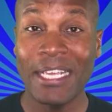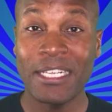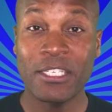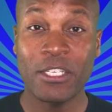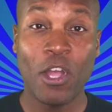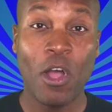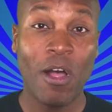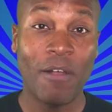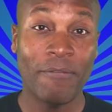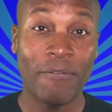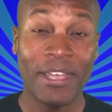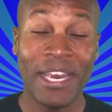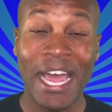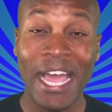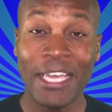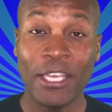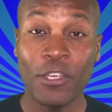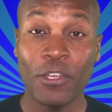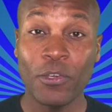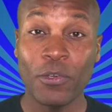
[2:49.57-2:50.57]
It's called
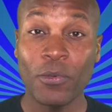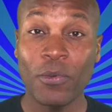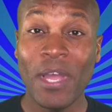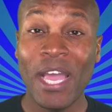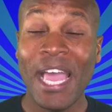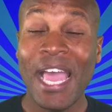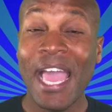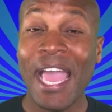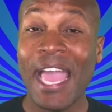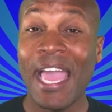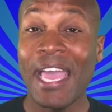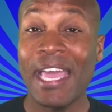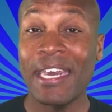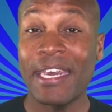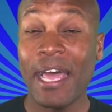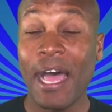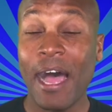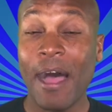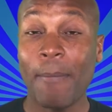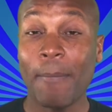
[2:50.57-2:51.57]
vidIQ,
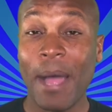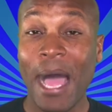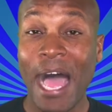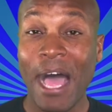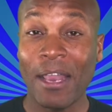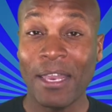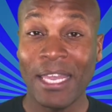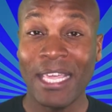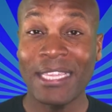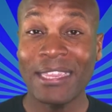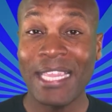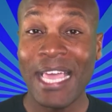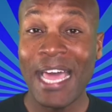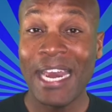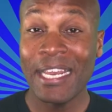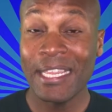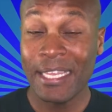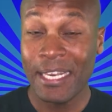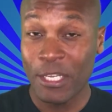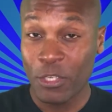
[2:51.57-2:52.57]
and I'll link
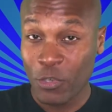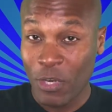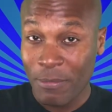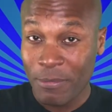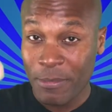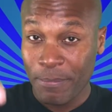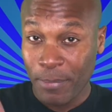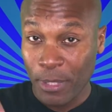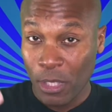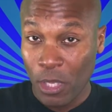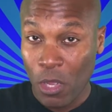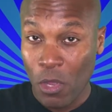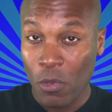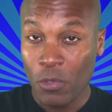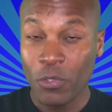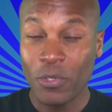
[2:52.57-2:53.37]
that in the description below.